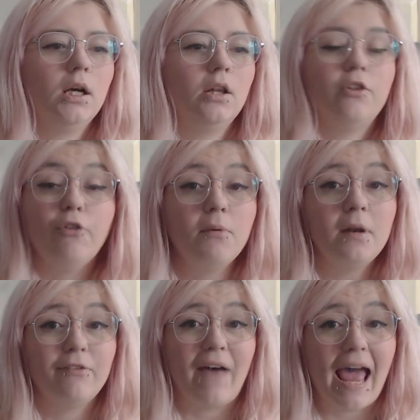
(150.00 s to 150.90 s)
The formula
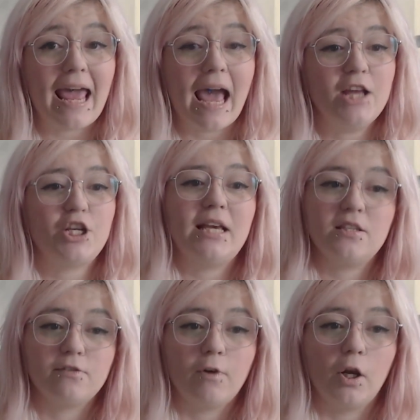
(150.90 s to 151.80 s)
for AH is as
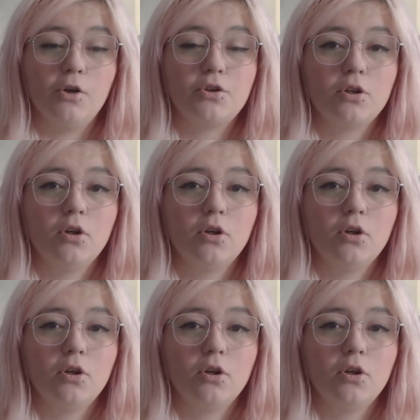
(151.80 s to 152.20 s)
follows.